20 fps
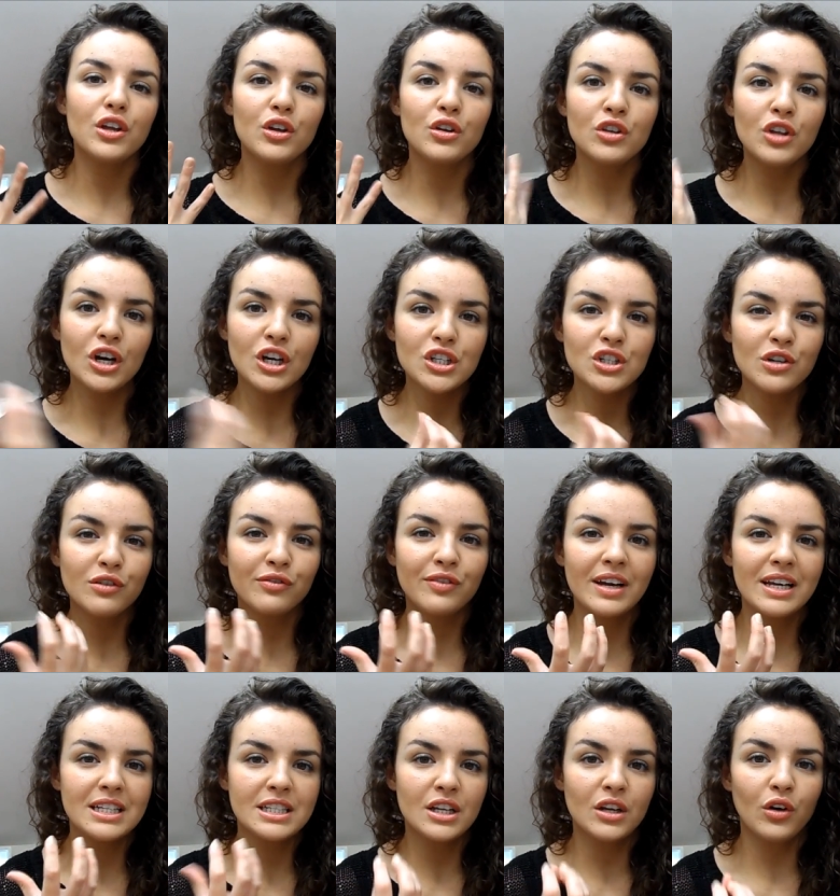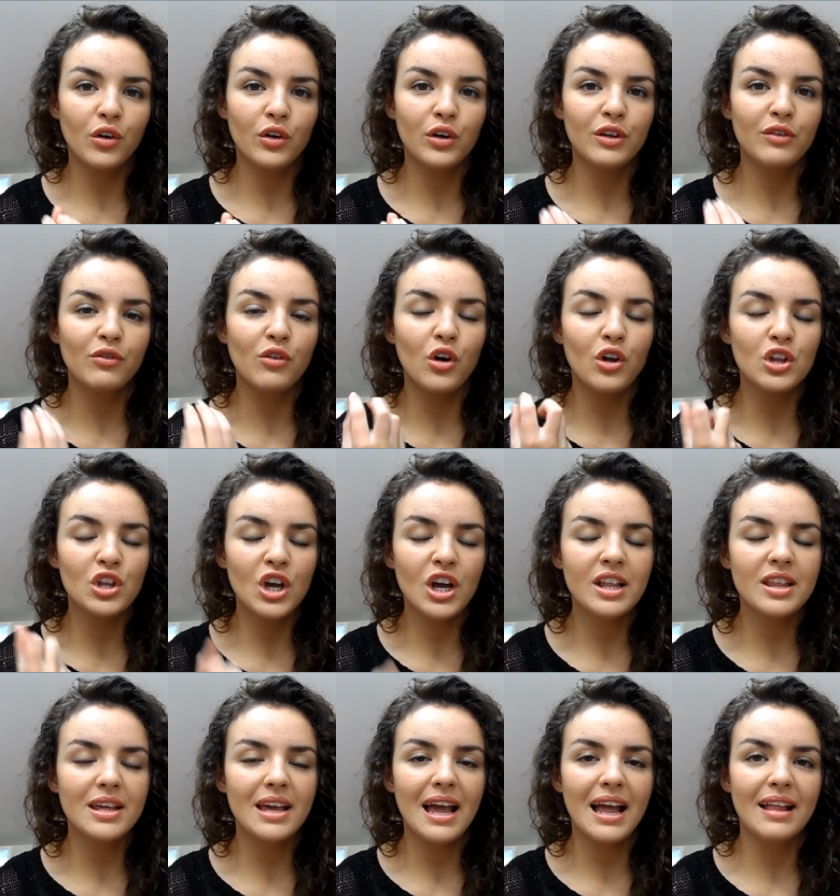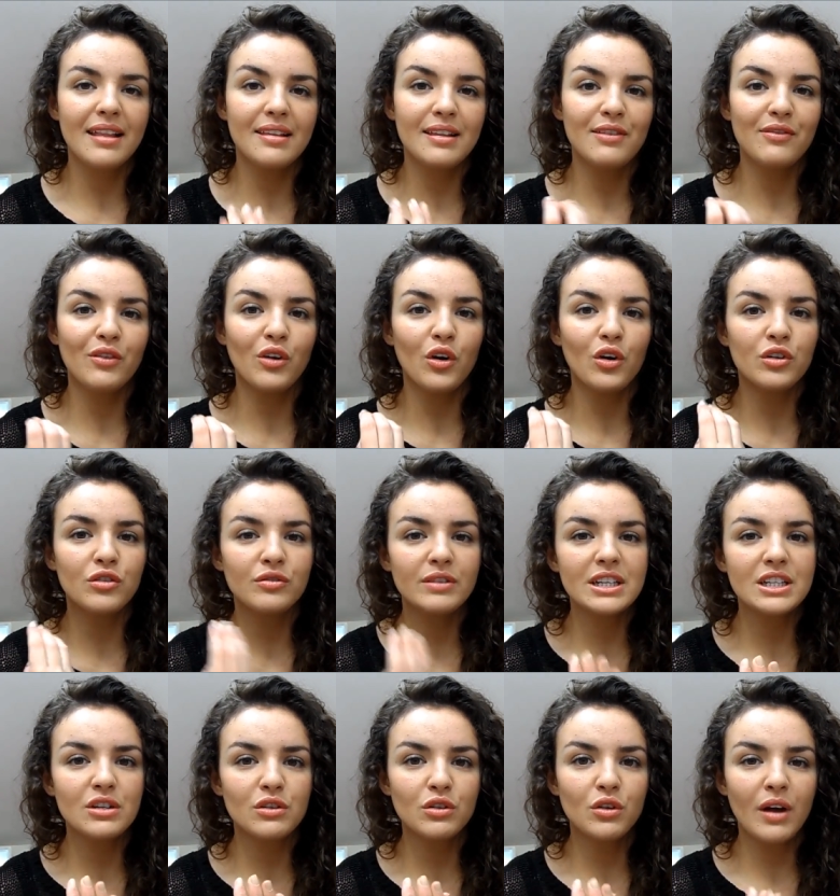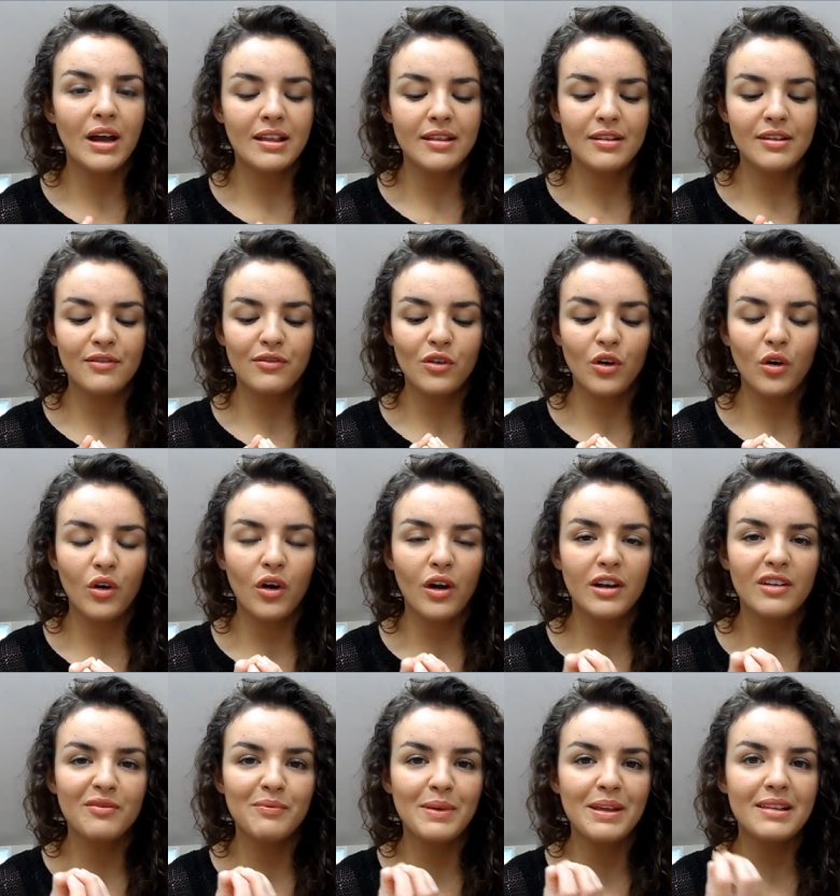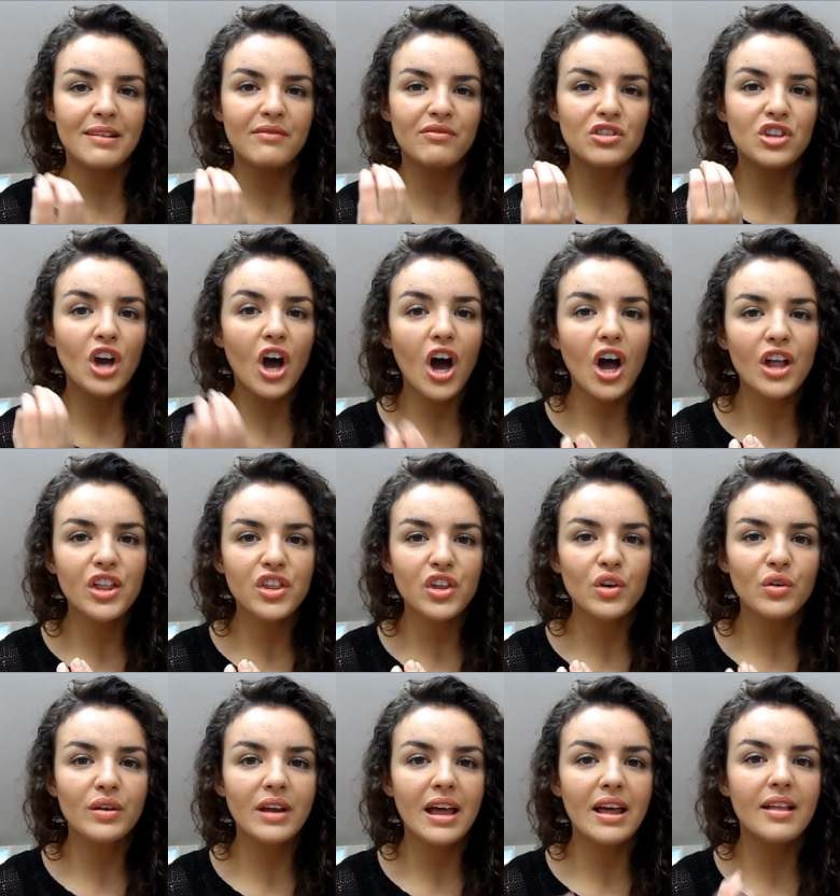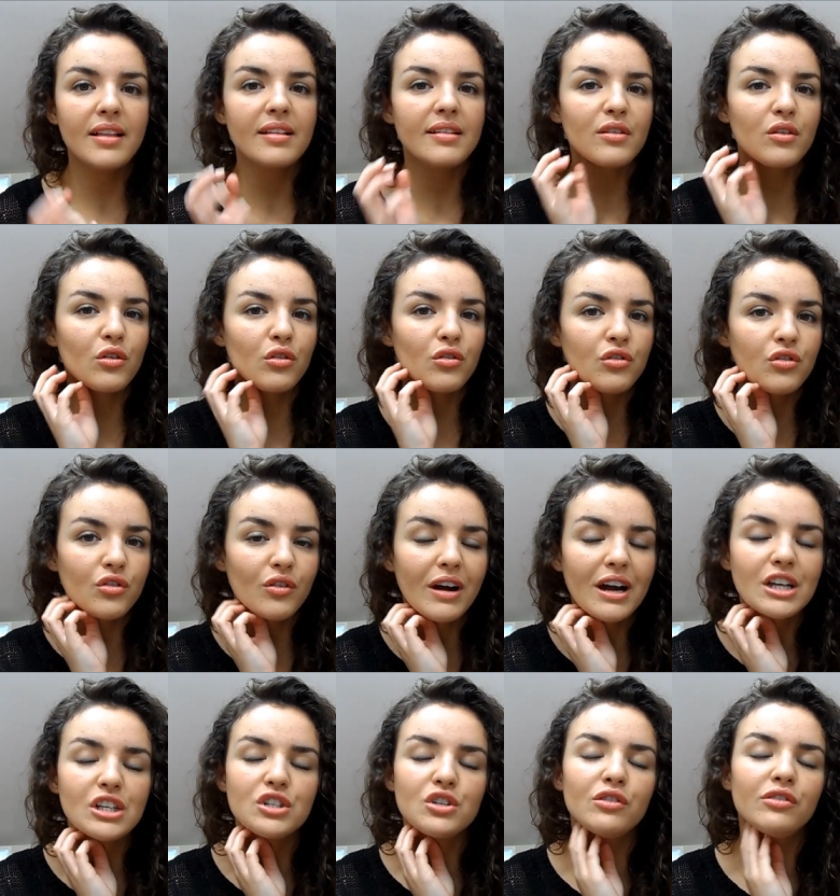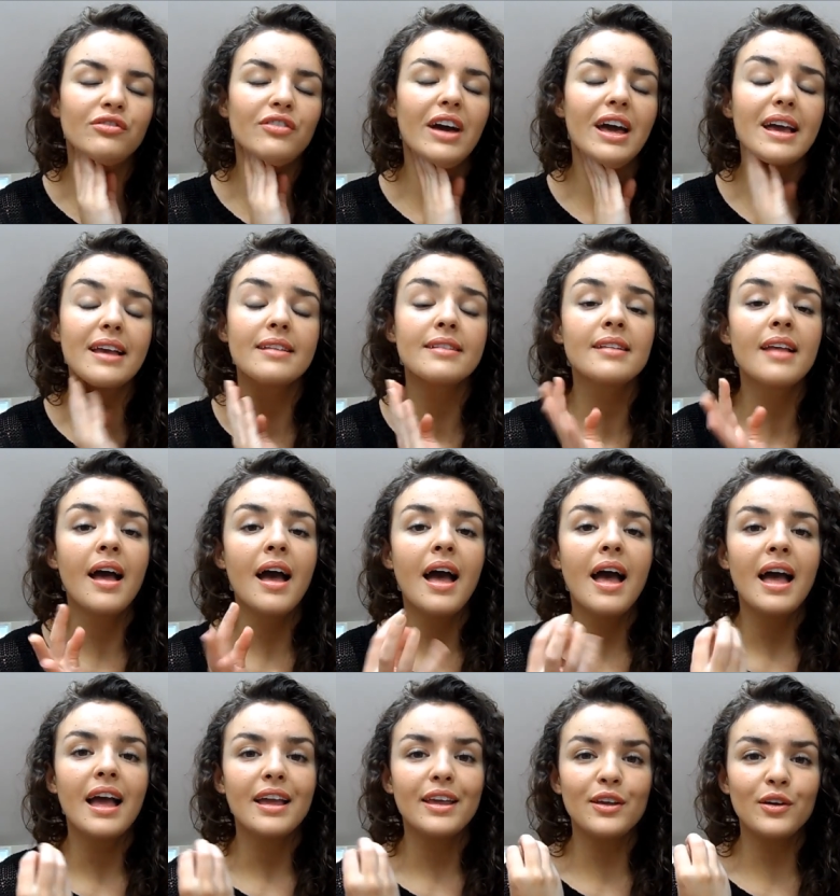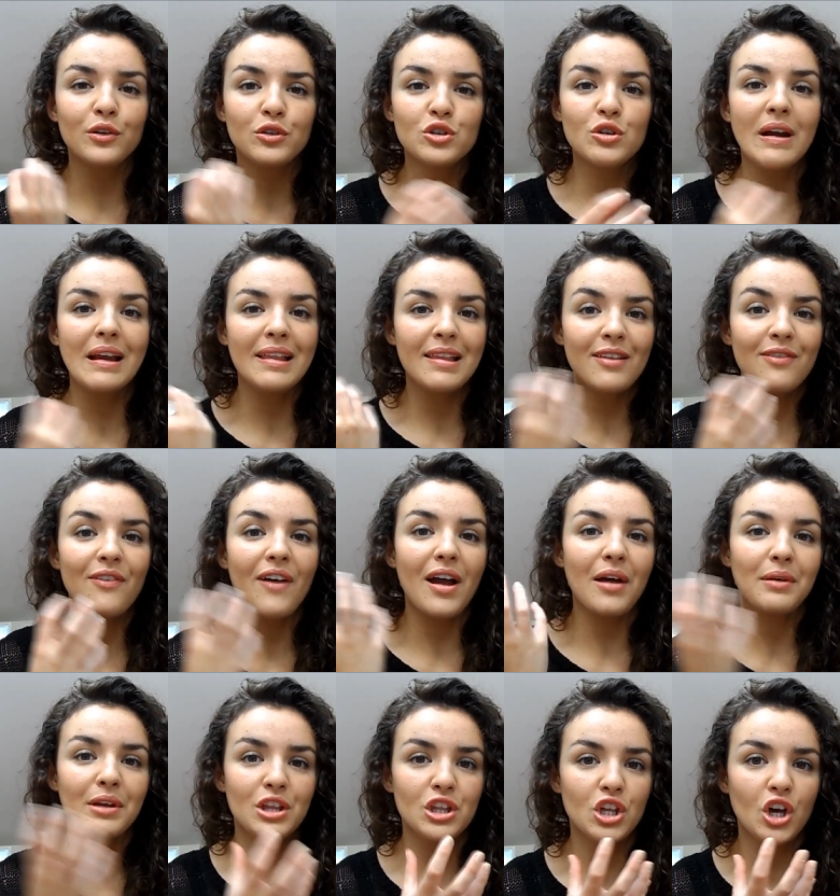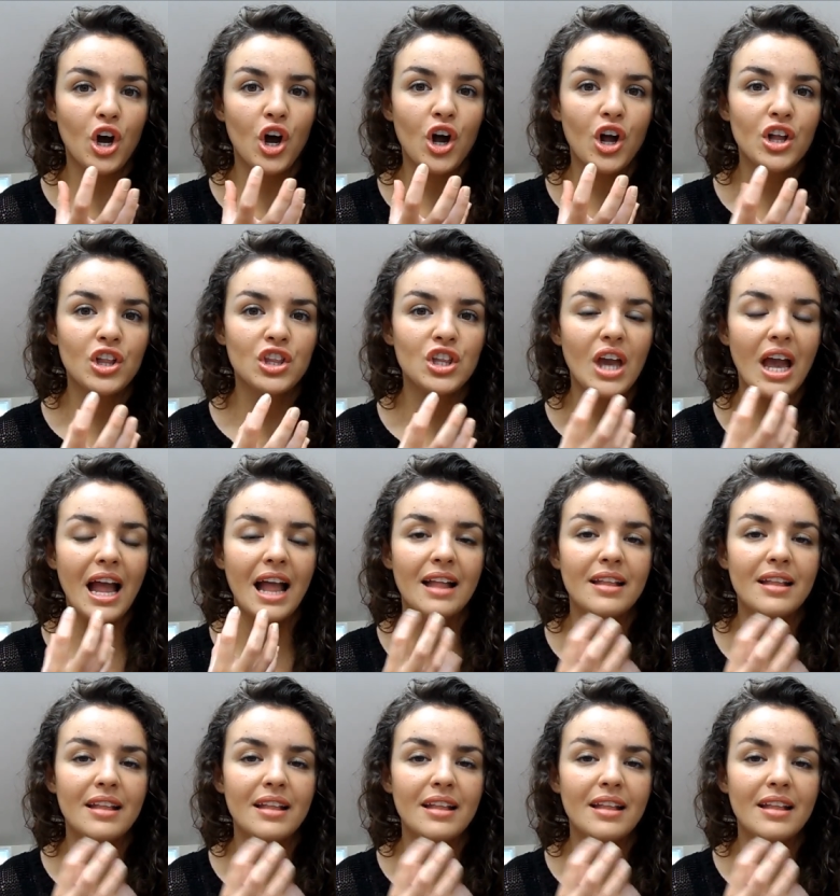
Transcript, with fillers: you touch your face a lot, you've got dirty hands, you've got grease on your hands, you've got kind of bits of dirt under your nails, you scratch your face, you're transferring dirt.